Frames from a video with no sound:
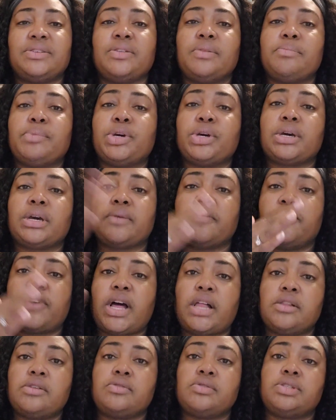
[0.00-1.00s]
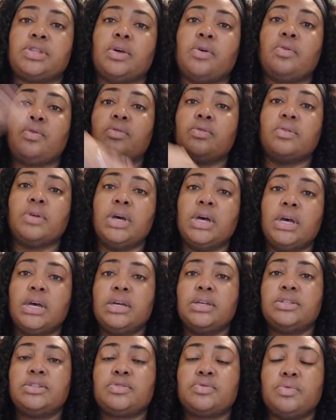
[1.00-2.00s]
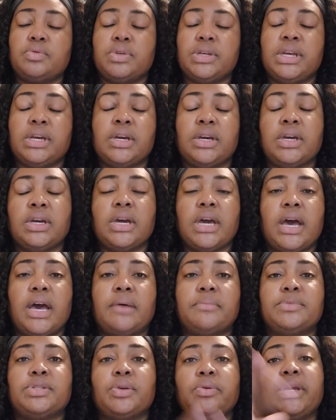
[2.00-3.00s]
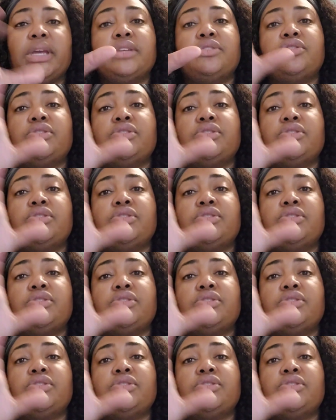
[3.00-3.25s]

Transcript: So the book follows the whole school year. Um, so